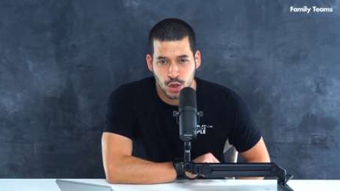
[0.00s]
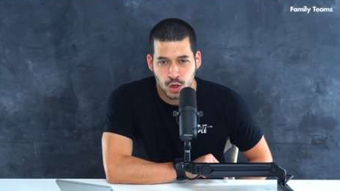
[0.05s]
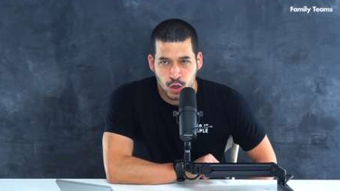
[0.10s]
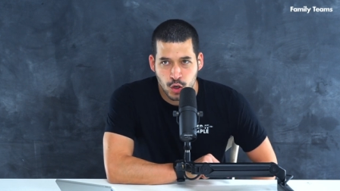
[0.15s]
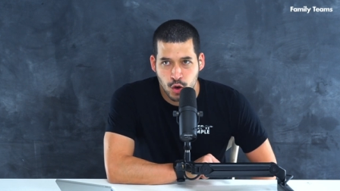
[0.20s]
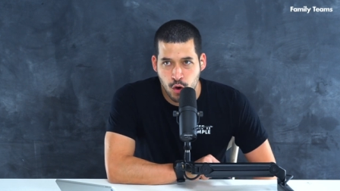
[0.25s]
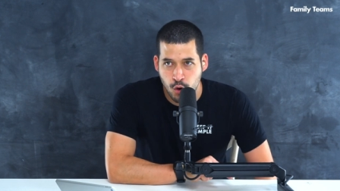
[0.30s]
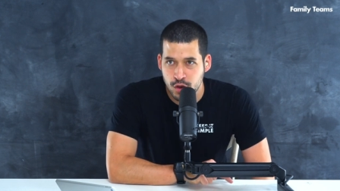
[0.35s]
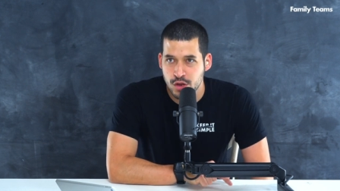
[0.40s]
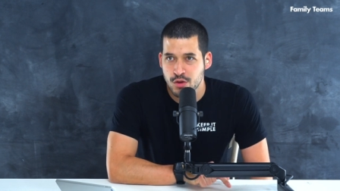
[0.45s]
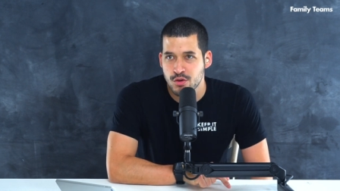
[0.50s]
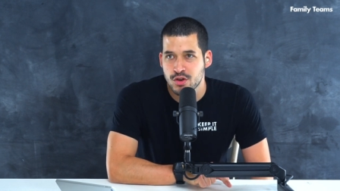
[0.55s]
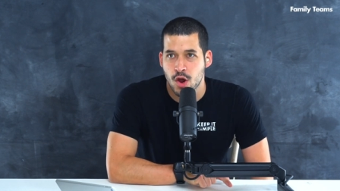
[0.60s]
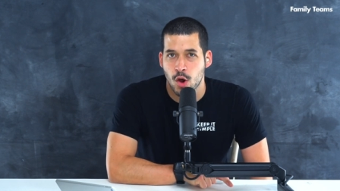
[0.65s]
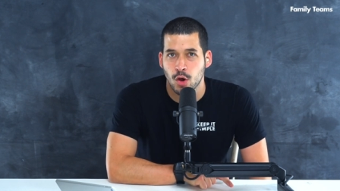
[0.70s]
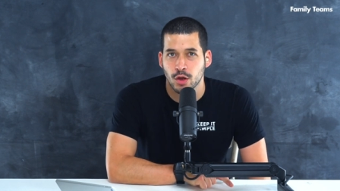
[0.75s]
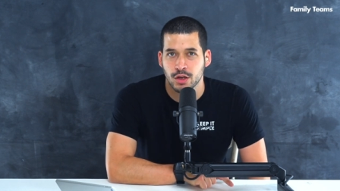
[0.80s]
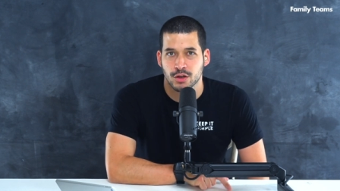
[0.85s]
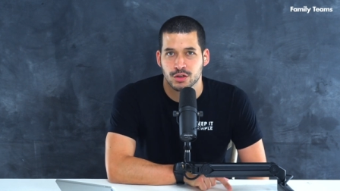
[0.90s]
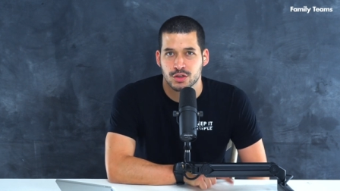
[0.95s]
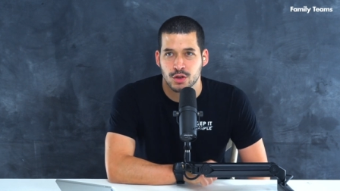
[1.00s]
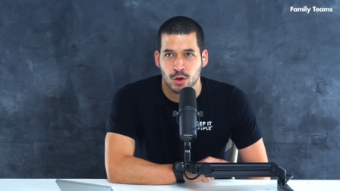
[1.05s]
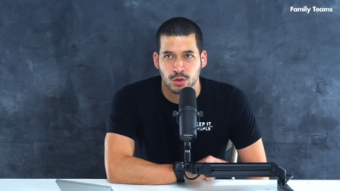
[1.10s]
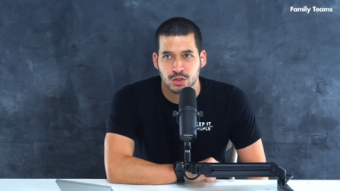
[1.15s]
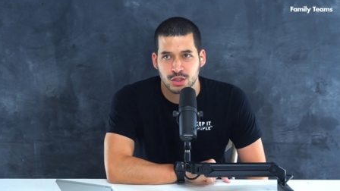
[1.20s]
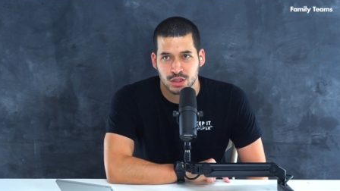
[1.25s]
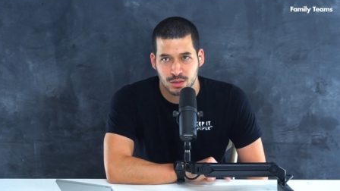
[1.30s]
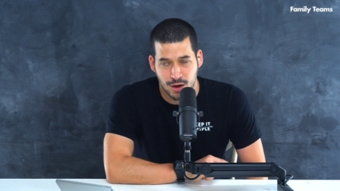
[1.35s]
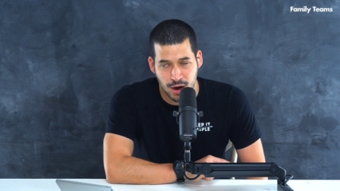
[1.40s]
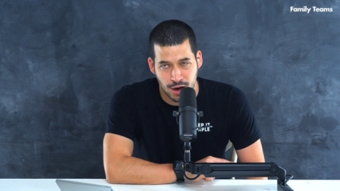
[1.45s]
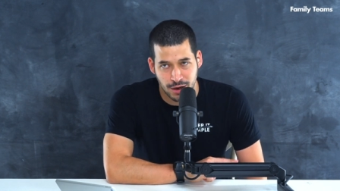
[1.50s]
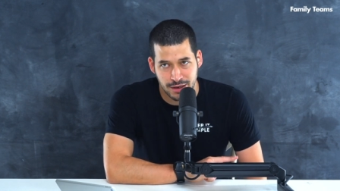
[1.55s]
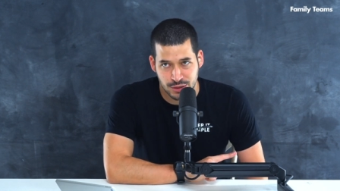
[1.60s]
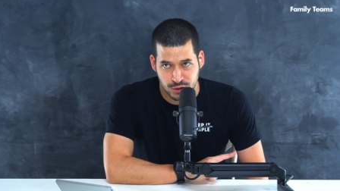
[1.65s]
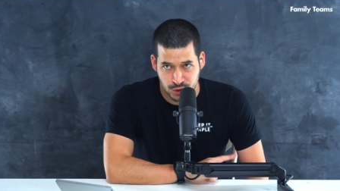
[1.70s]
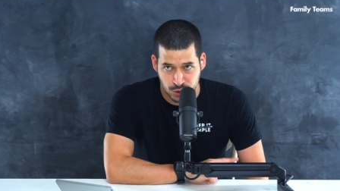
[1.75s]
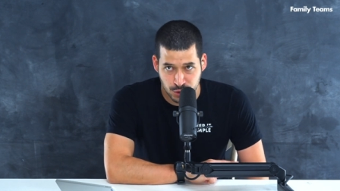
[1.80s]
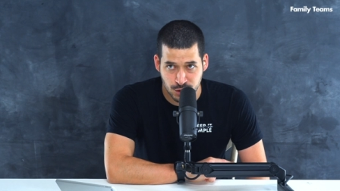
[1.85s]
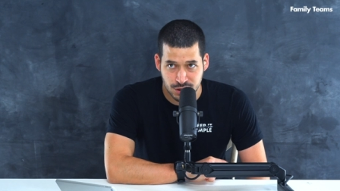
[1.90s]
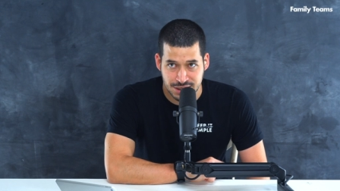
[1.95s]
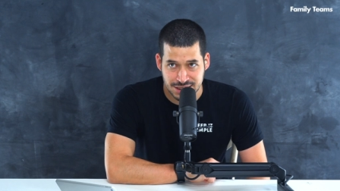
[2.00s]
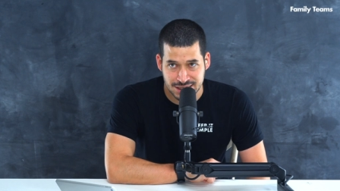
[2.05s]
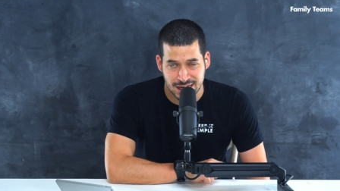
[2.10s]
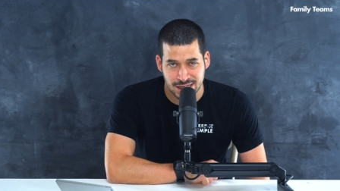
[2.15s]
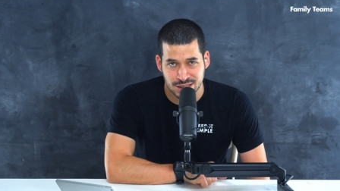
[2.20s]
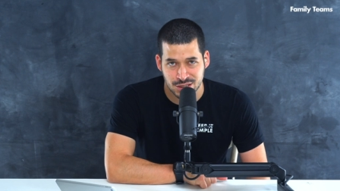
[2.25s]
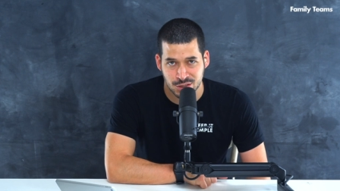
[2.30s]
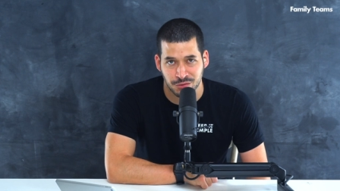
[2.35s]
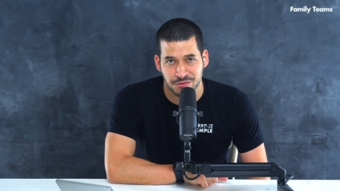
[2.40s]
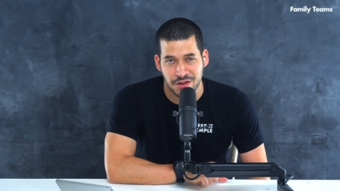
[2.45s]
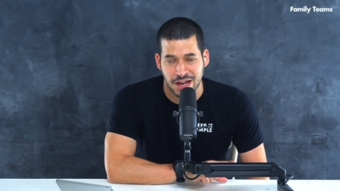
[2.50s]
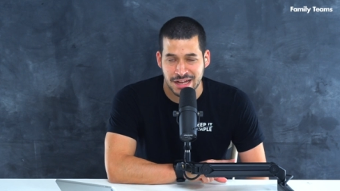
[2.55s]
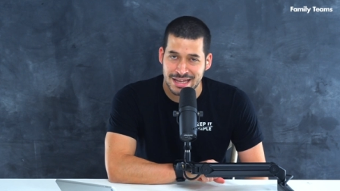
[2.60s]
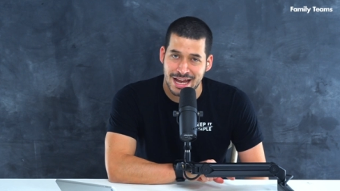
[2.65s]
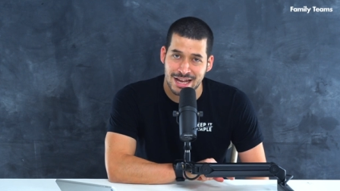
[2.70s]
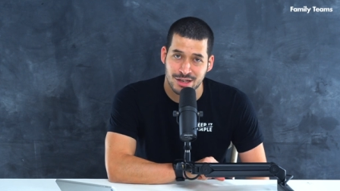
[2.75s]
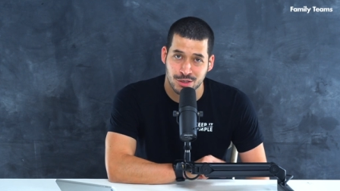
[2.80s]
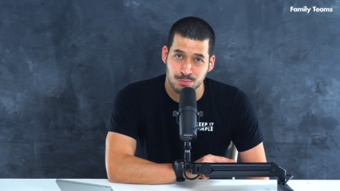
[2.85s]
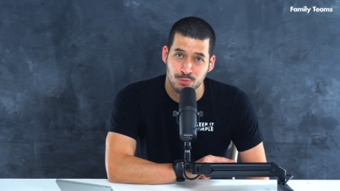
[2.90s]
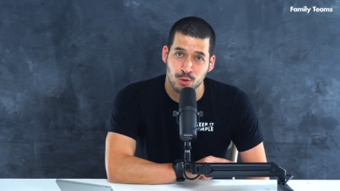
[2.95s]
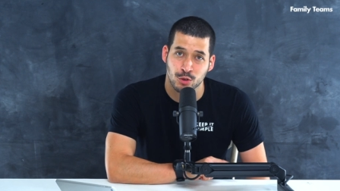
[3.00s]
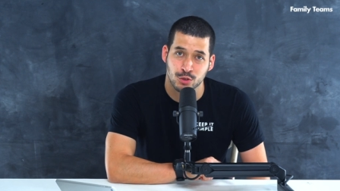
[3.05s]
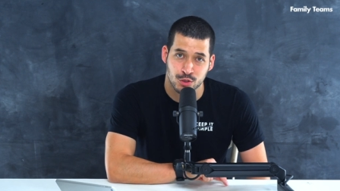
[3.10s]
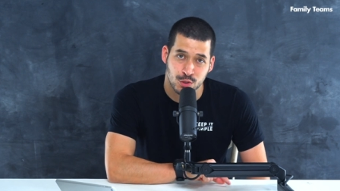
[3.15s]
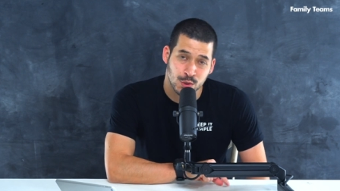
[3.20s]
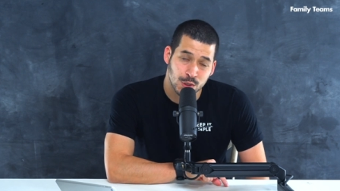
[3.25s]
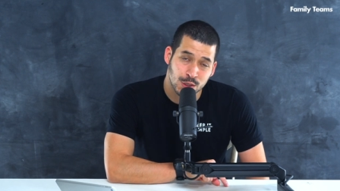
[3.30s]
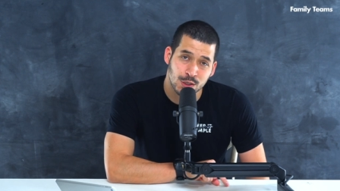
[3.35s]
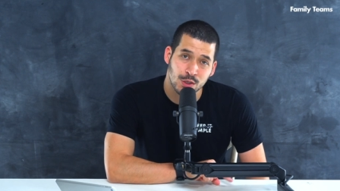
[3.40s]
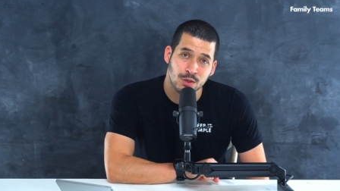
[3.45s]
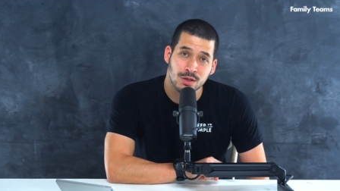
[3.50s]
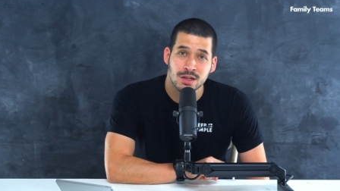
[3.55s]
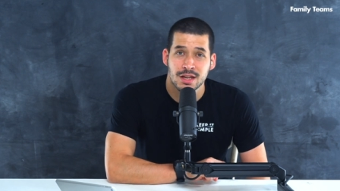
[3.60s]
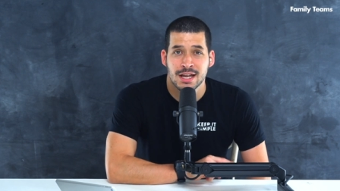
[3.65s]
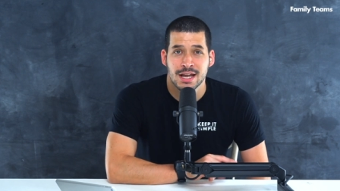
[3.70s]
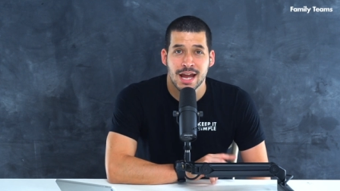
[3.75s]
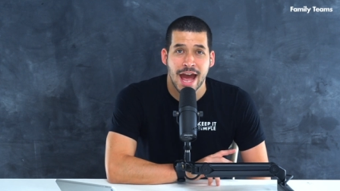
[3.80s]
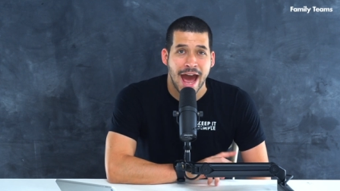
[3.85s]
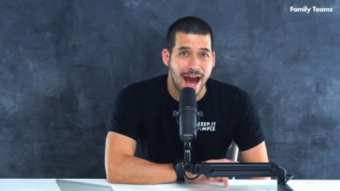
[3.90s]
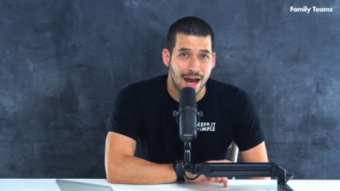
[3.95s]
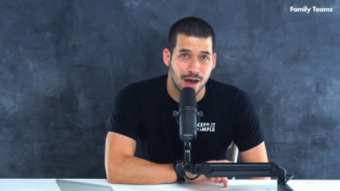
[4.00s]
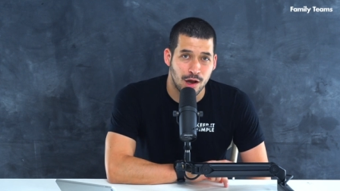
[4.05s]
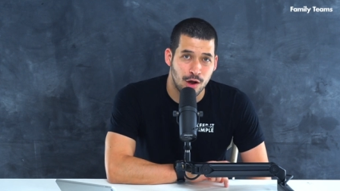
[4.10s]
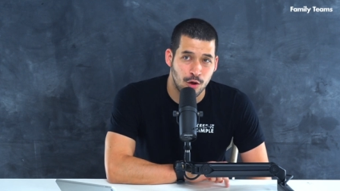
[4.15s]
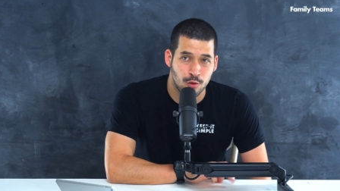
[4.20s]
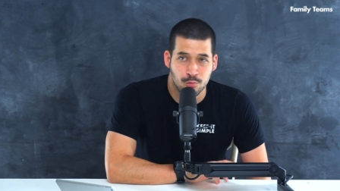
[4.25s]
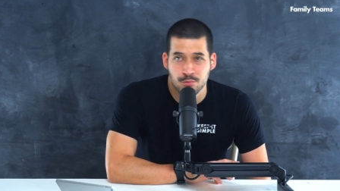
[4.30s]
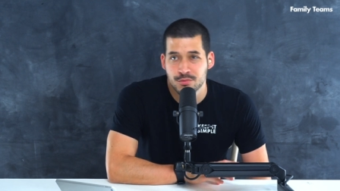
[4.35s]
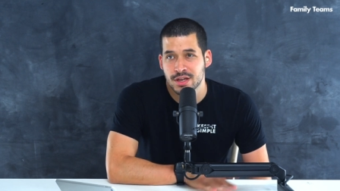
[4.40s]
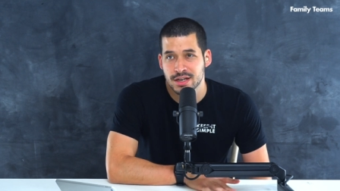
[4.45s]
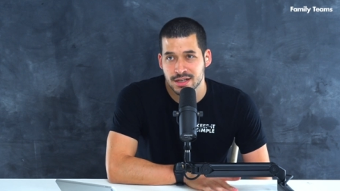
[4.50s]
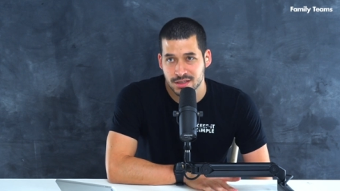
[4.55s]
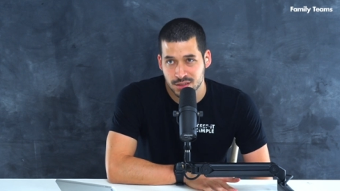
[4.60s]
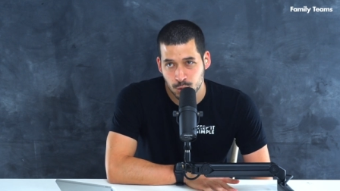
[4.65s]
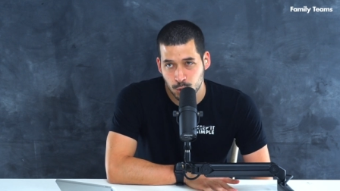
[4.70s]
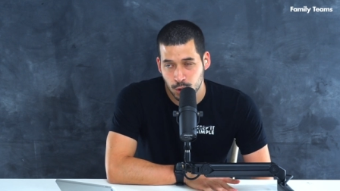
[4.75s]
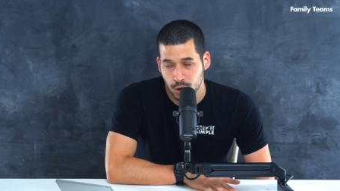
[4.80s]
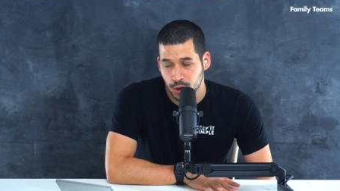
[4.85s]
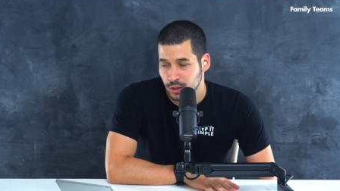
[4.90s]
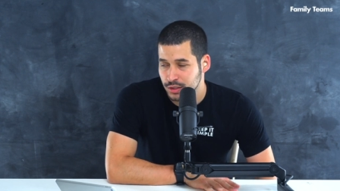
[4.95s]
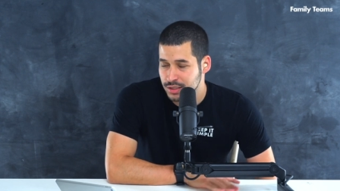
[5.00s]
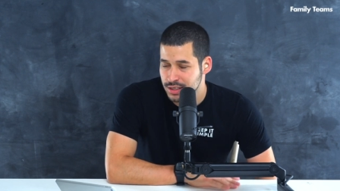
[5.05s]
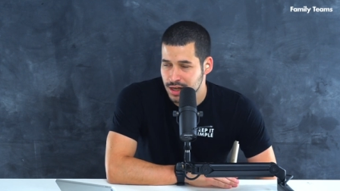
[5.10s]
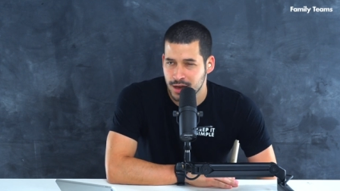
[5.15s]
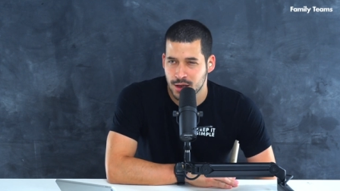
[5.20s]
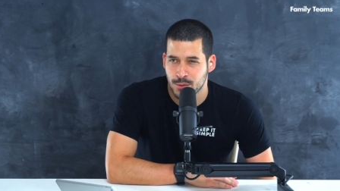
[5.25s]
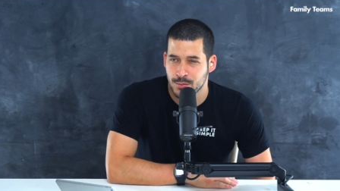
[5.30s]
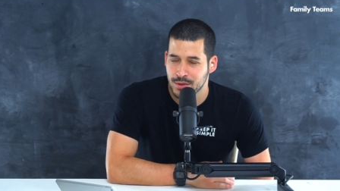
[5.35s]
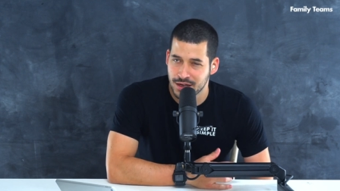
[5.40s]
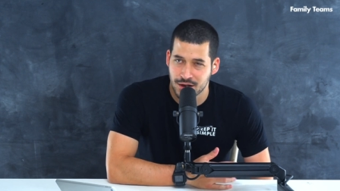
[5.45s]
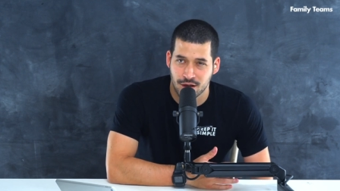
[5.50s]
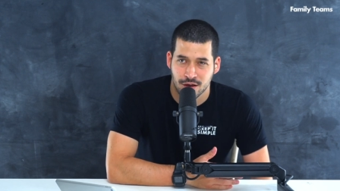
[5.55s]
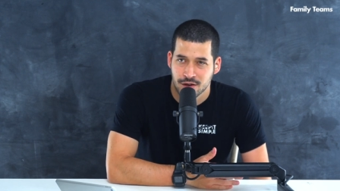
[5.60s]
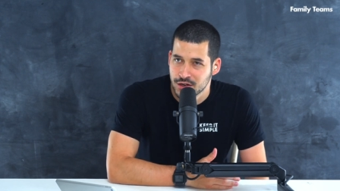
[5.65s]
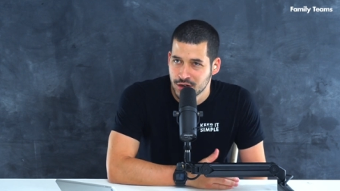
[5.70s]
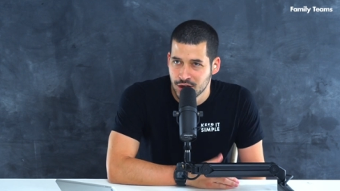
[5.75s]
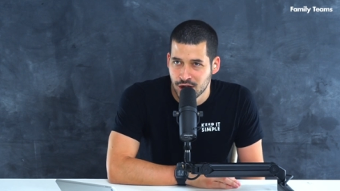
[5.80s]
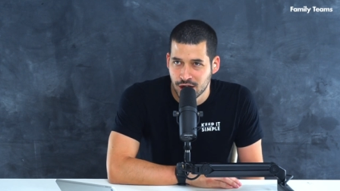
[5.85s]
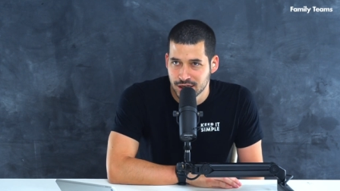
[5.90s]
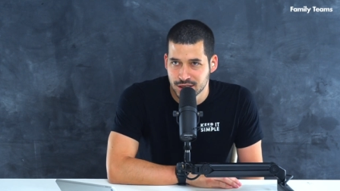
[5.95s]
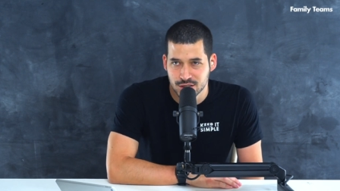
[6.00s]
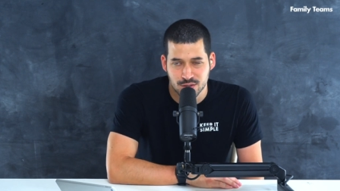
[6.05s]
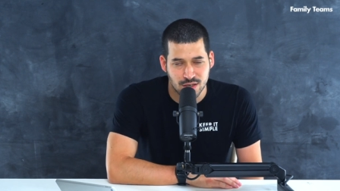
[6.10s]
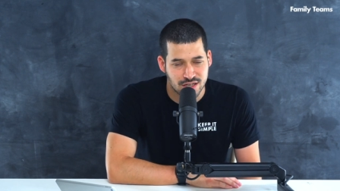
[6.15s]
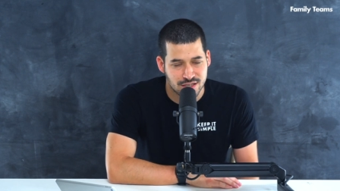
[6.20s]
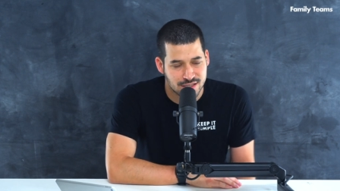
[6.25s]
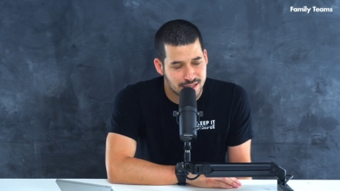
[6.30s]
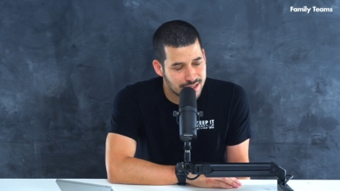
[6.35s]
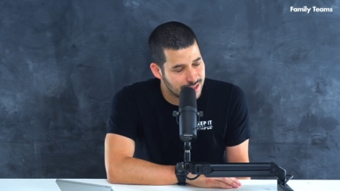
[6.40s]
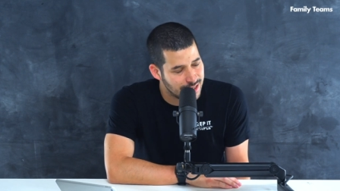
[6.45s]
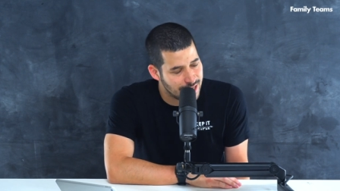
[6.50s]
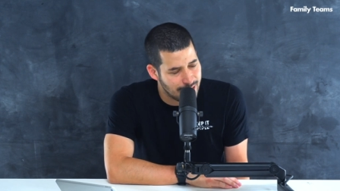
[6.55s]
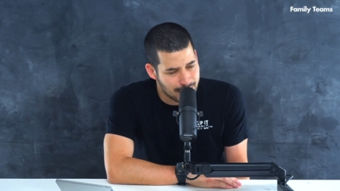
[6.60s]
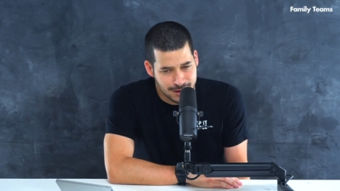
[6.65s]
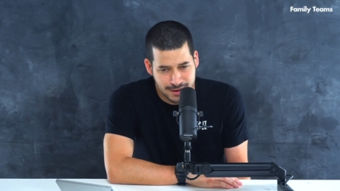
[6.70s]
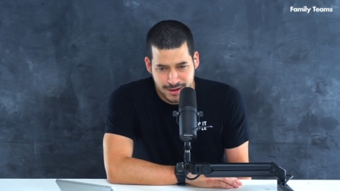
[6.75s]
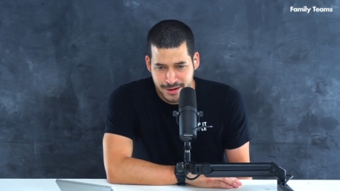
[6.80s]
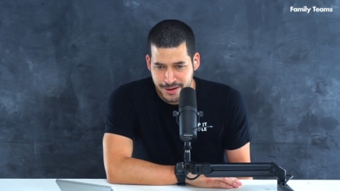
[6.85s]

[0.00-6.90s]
Who you're told you are, in a truest sense, you'll find that more true at home than in the world, and on and on. And so I just think, yeah,